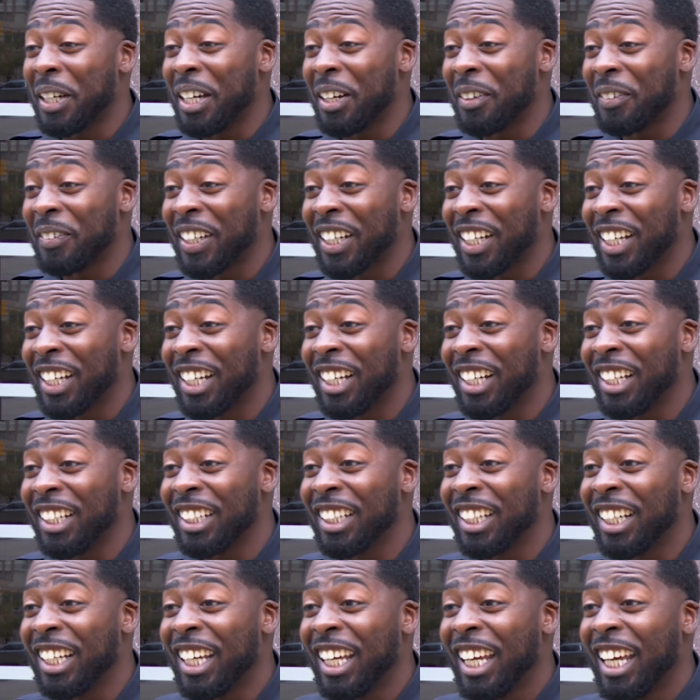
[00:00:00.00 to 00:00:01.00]
I ever had.
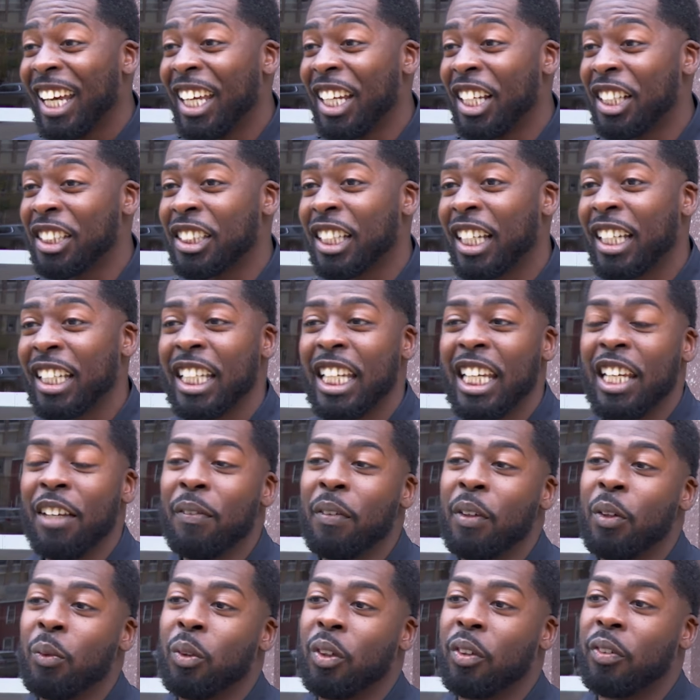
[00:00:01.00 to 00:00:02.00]
And it's like,
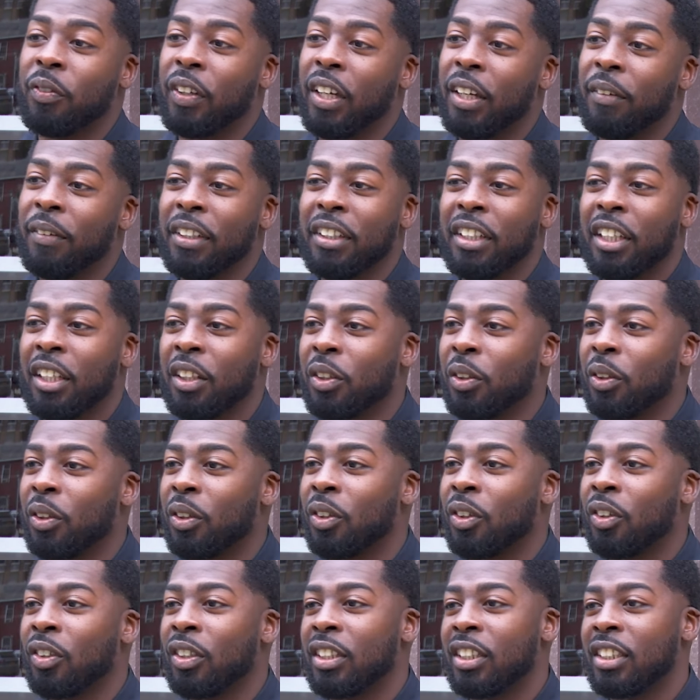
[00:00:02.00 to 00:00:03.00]
even with everything going
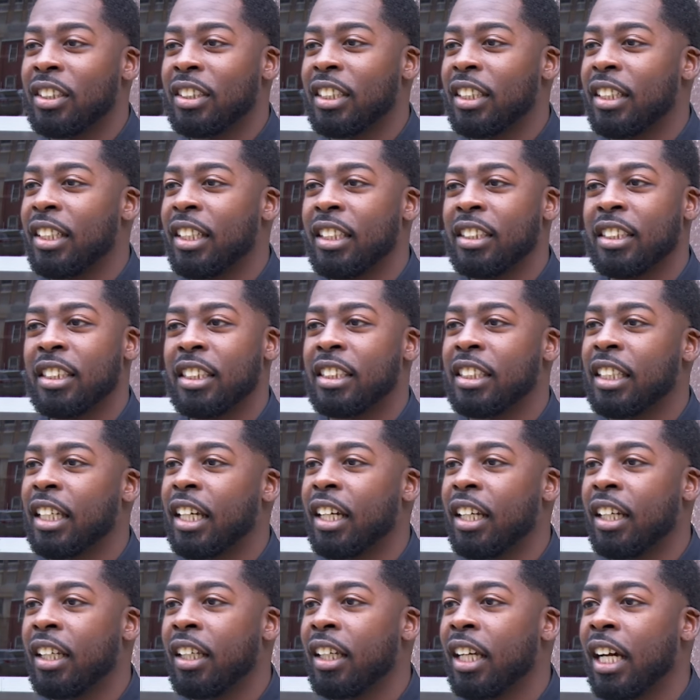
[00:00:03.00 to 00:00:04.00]
on in today's
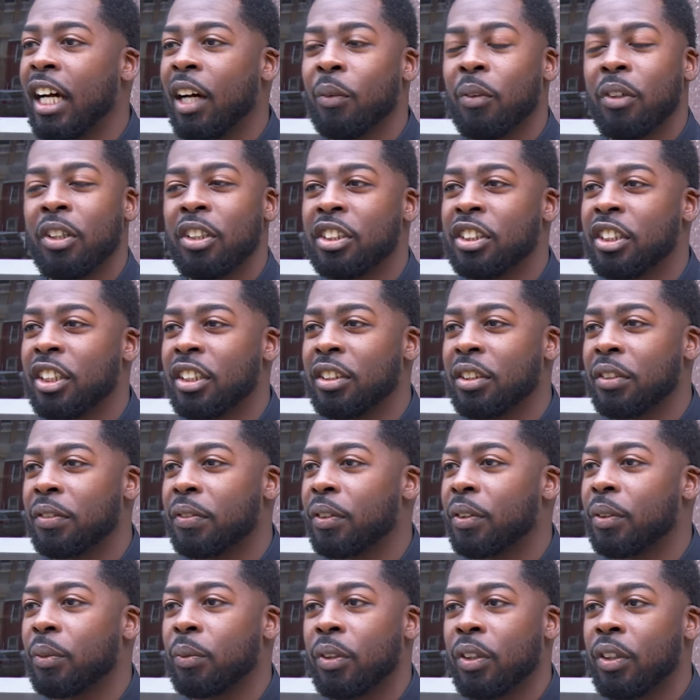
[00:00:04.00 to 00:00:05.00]
society, I wouldn't change it
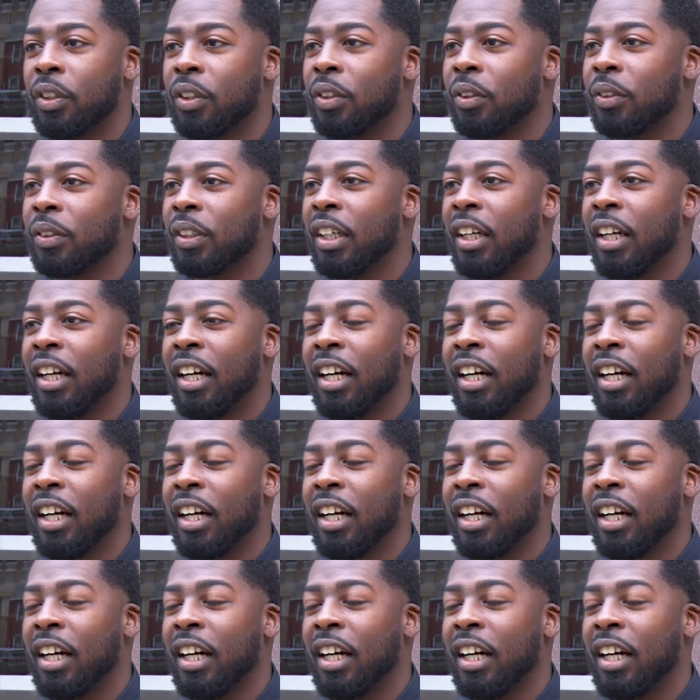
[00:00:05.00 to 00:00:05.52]
for the world.